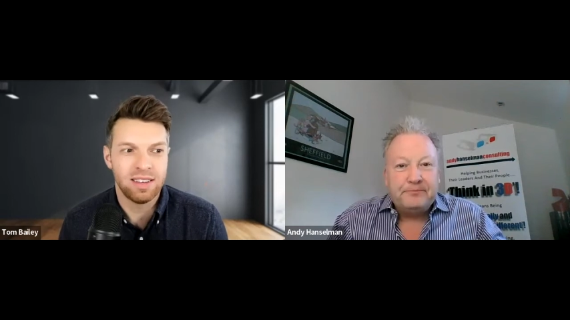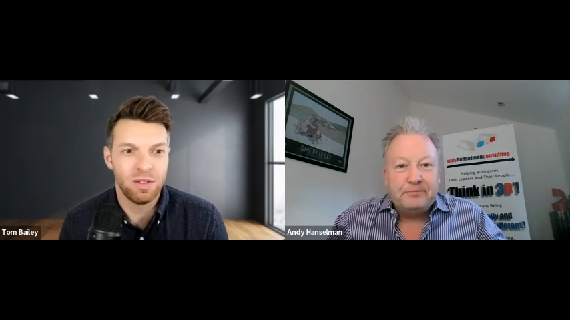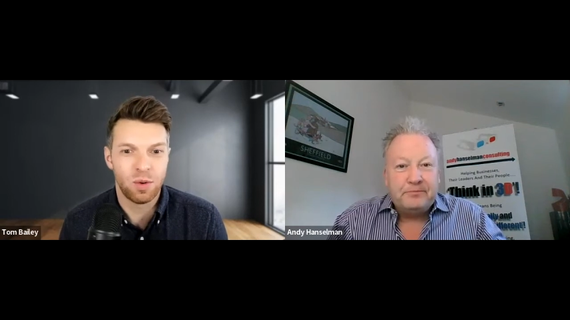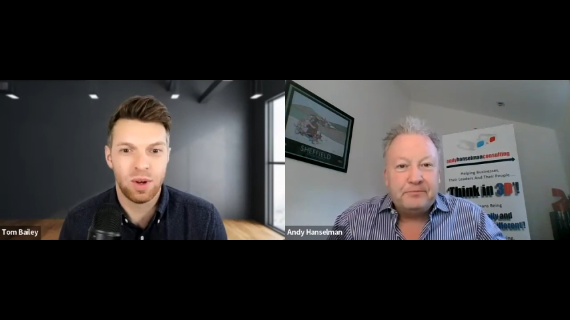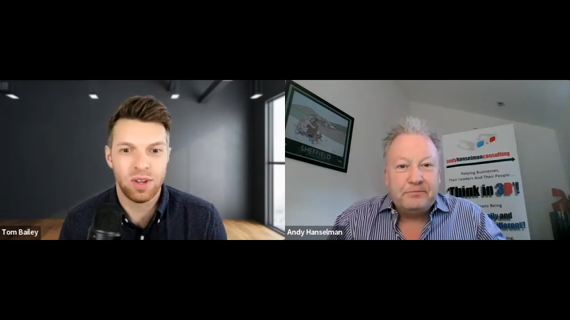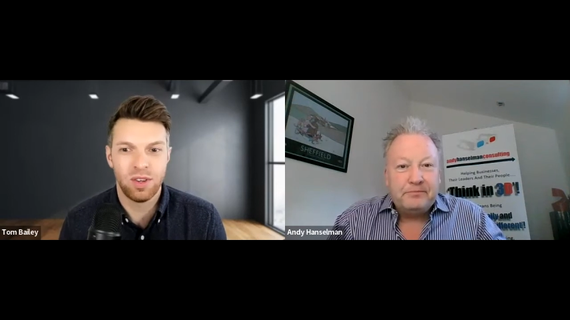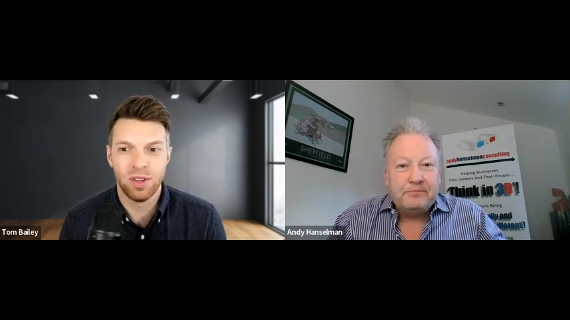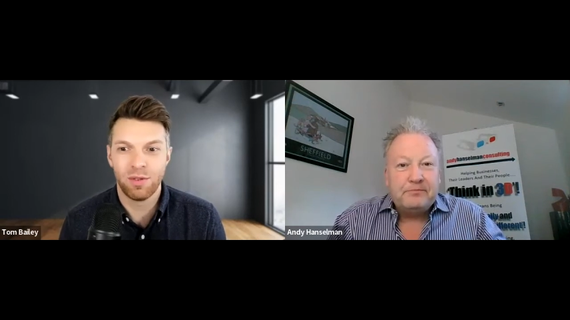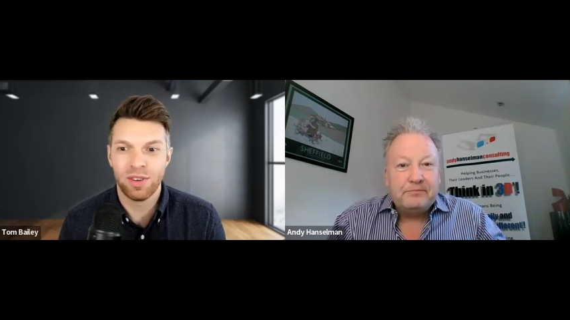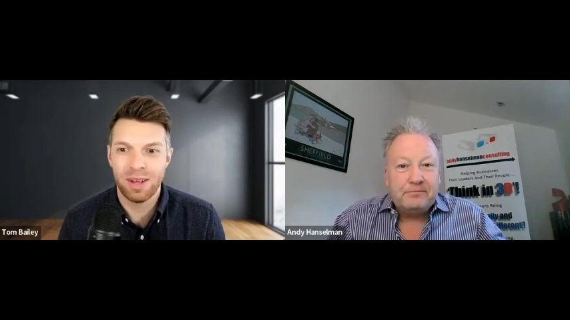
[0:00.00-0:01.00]
Speaker 1: questions, for
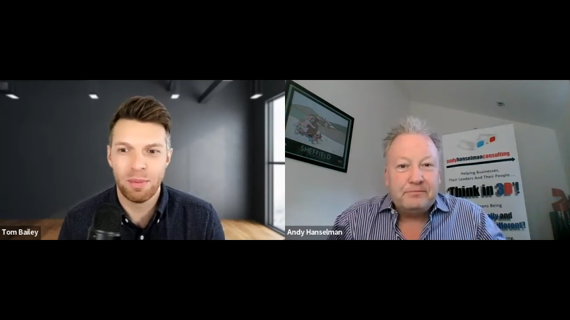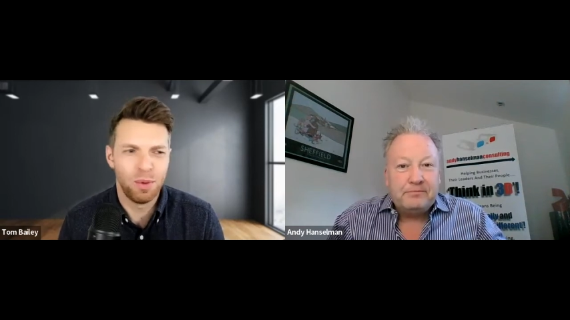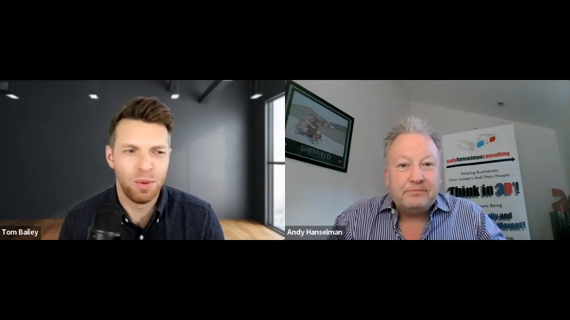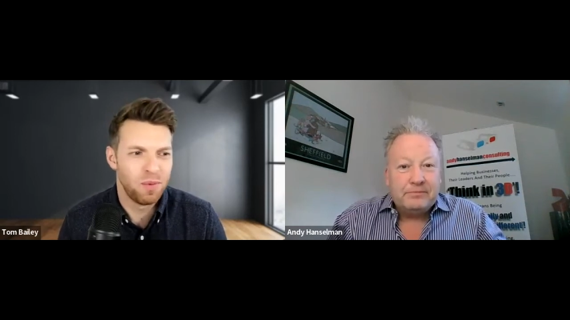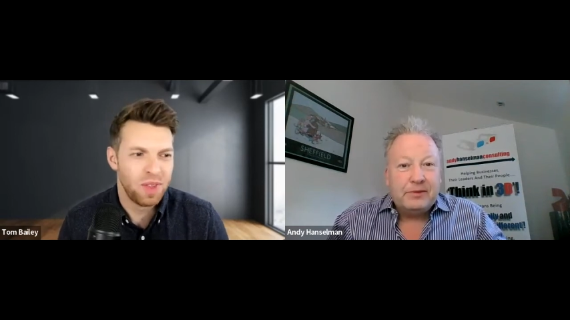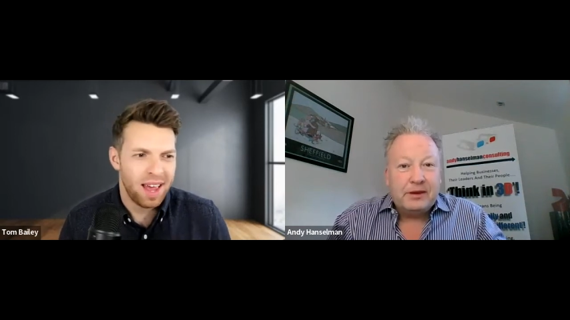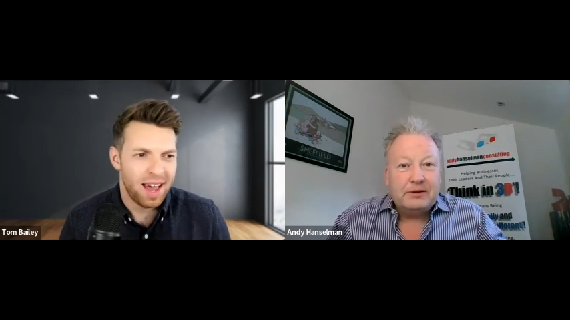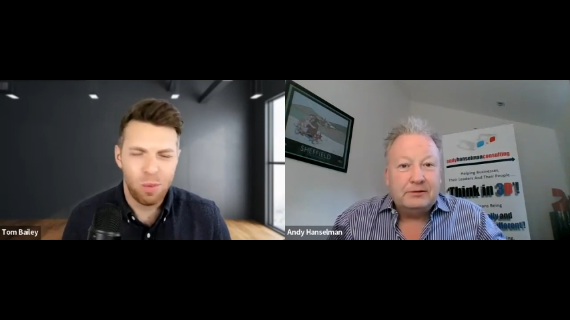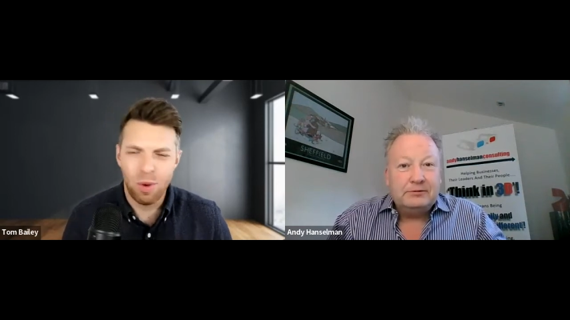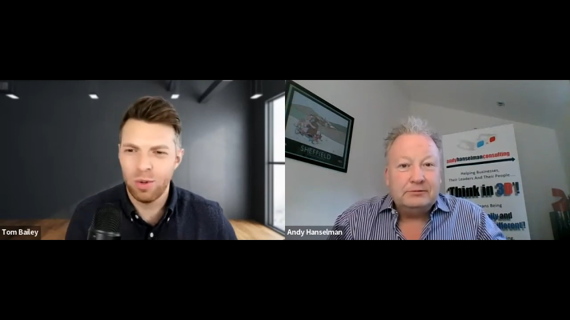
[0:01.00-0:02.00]
example. And what
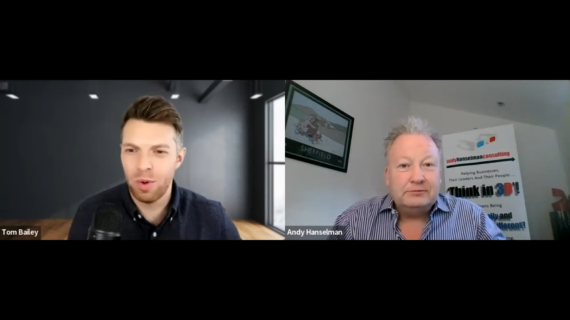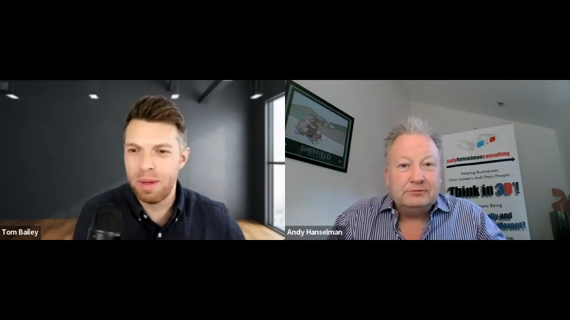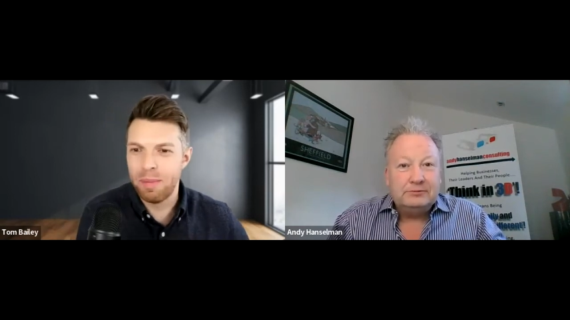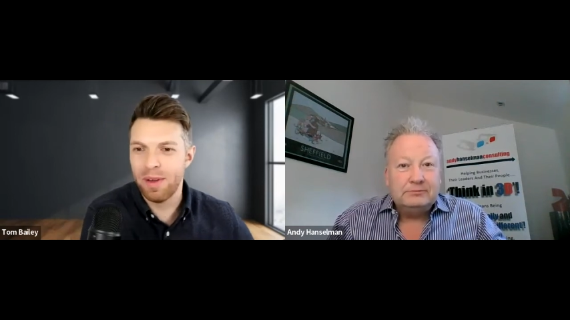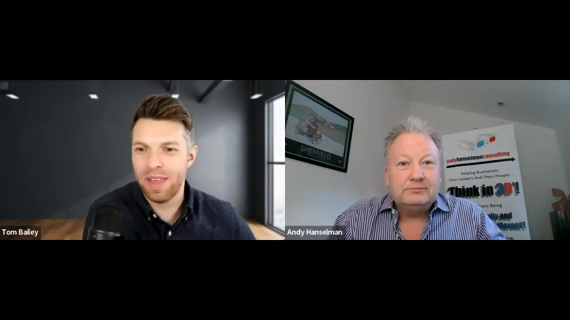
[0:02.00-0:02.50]
do I mean by that?